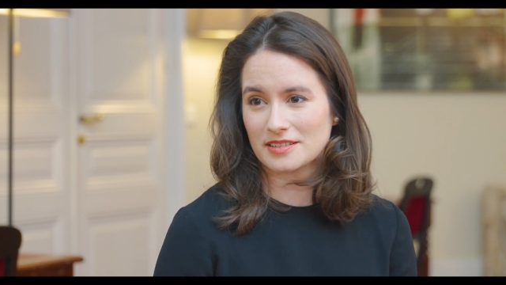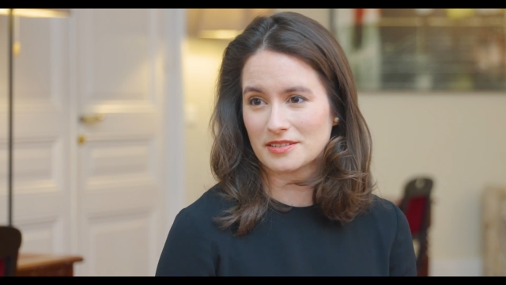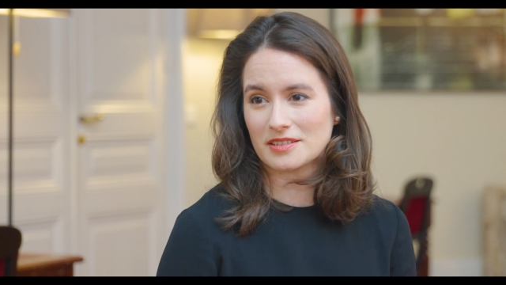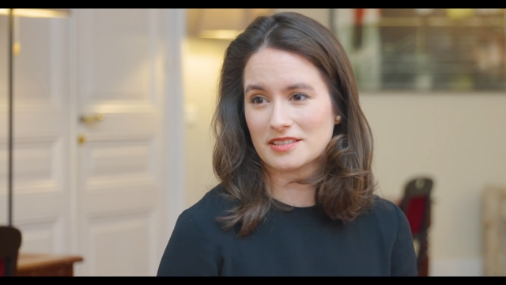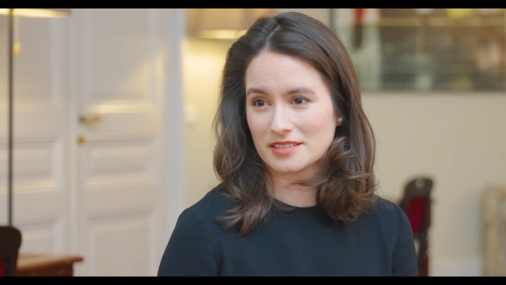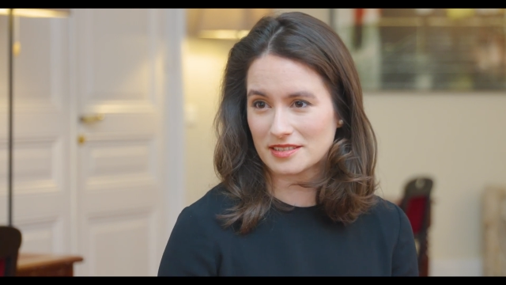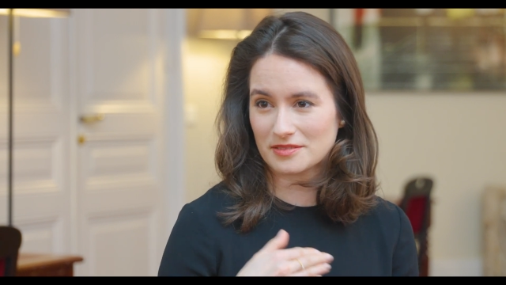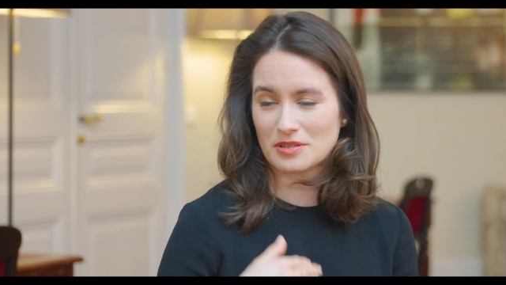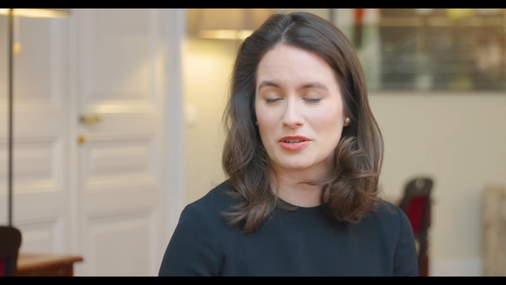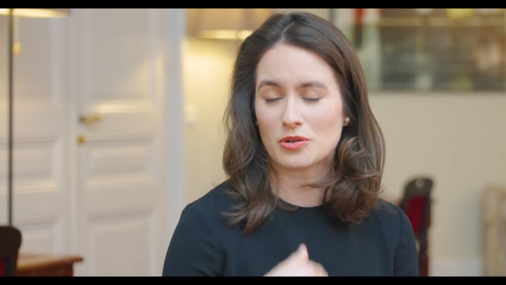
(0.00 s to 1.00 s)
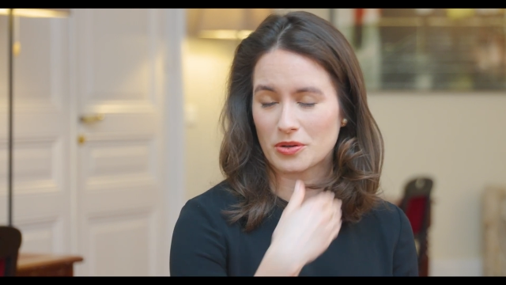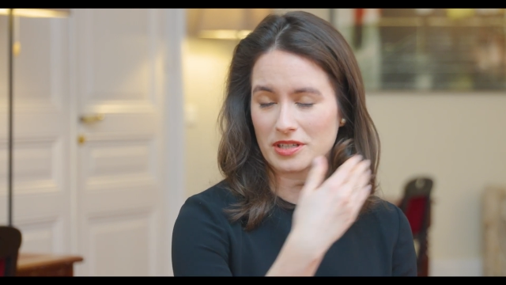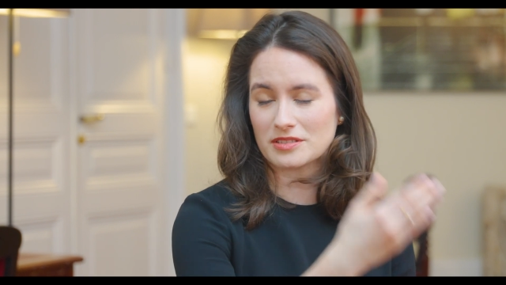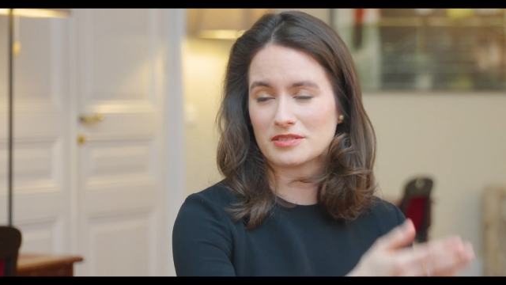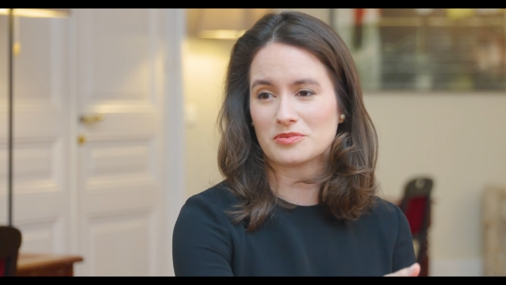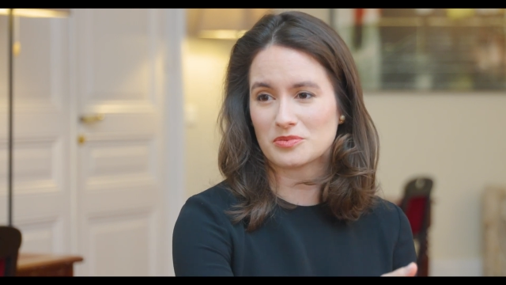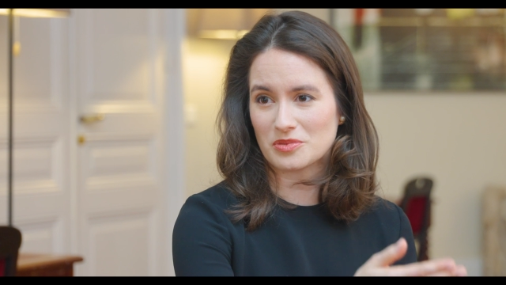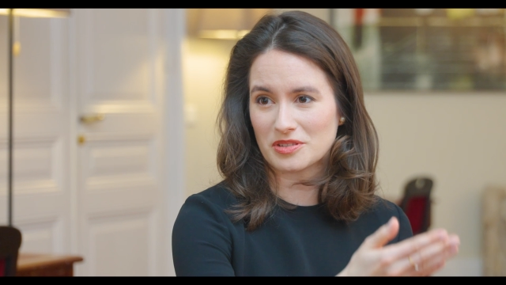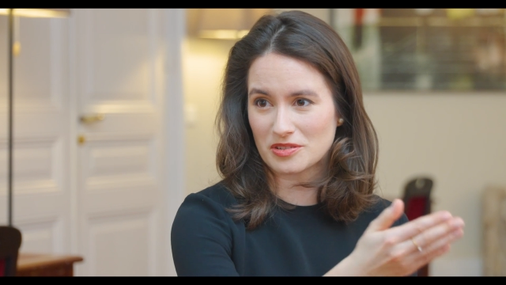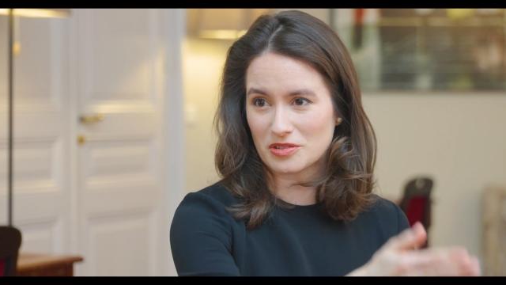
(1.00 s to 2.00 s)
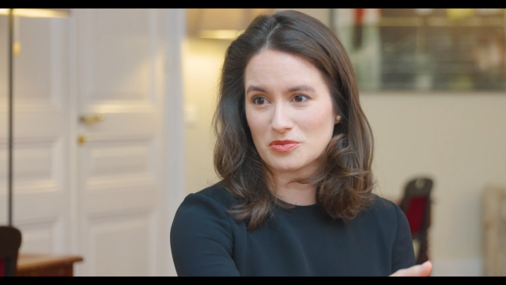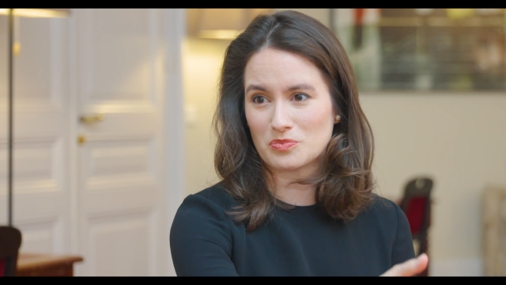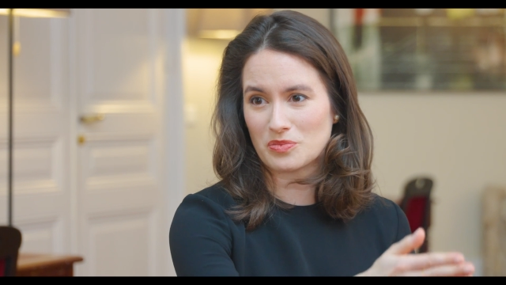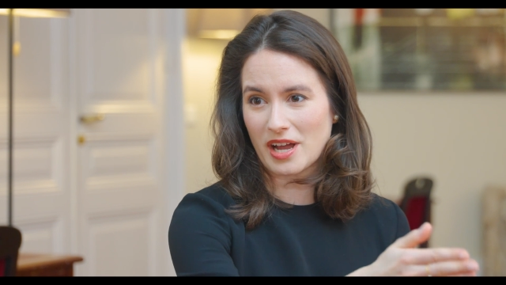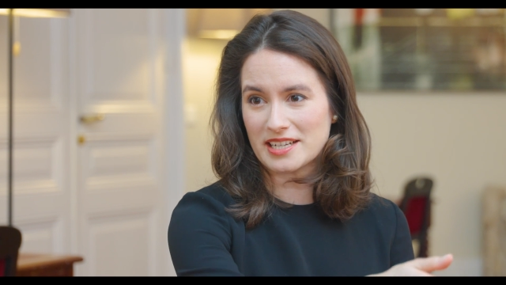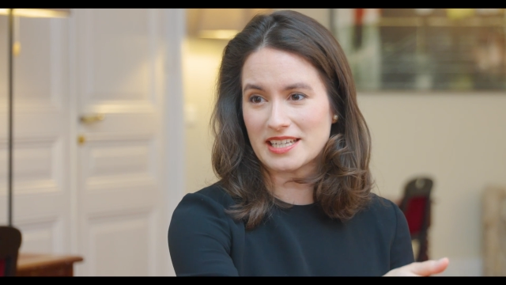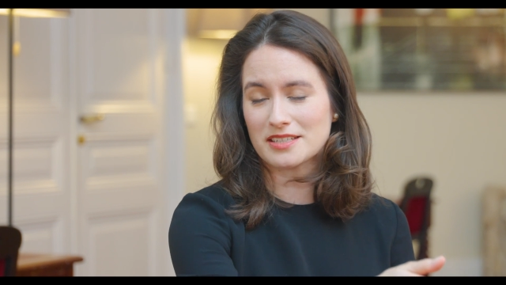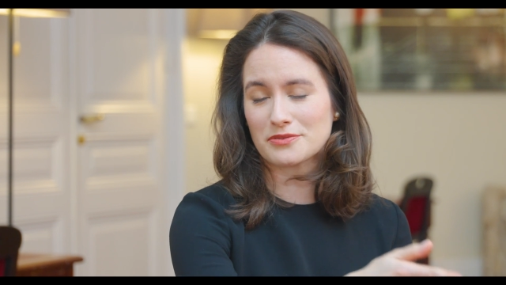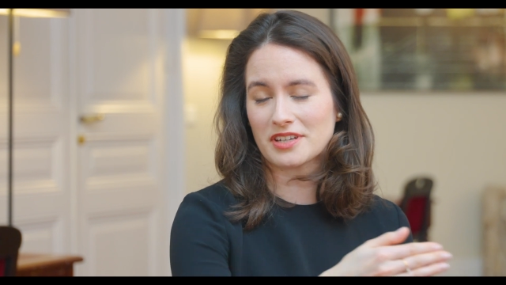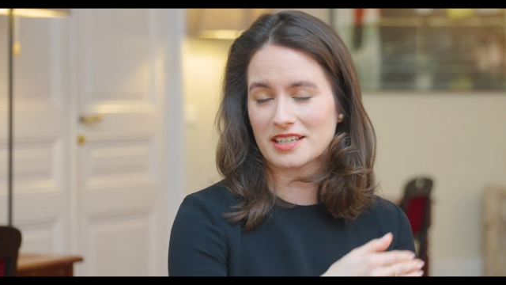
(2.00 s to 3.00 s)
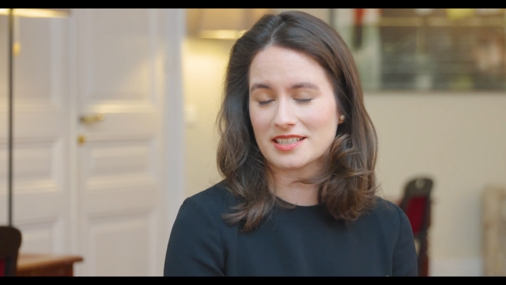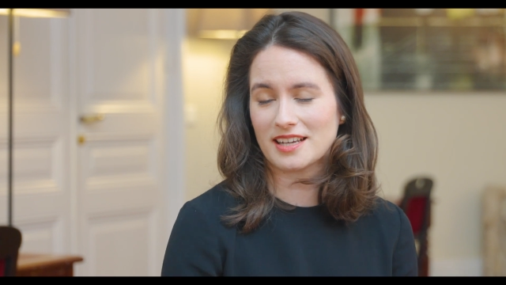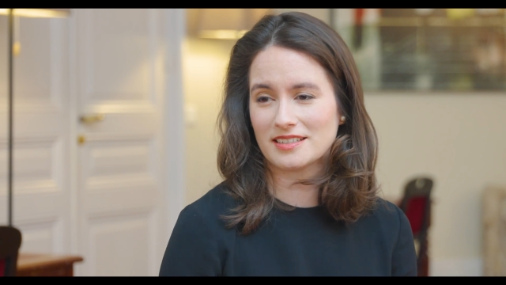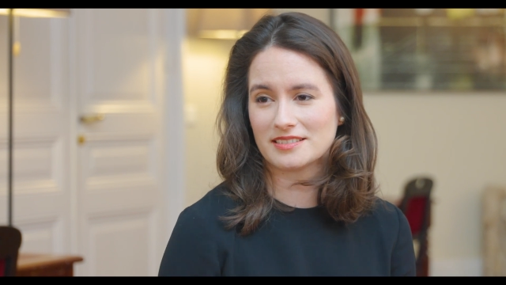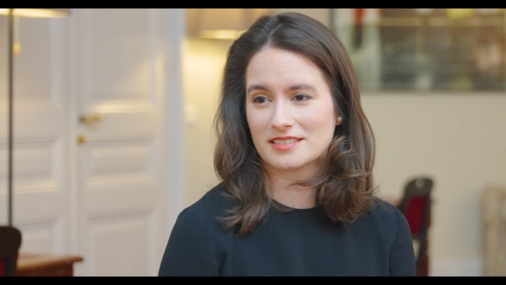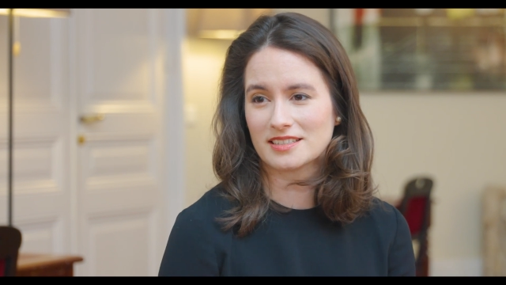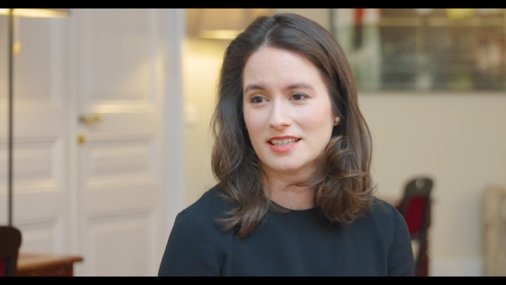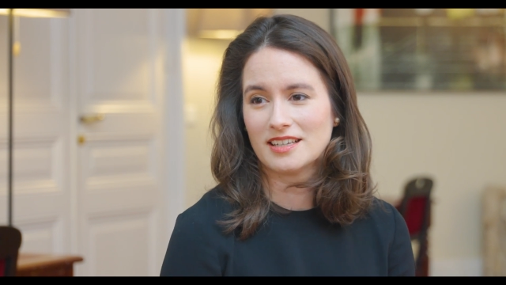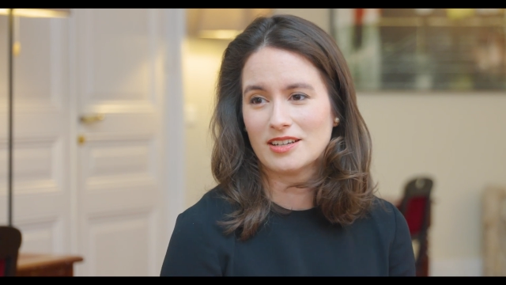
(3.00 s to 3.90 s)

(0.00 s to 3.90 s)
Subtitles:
Is it like going to identifying talent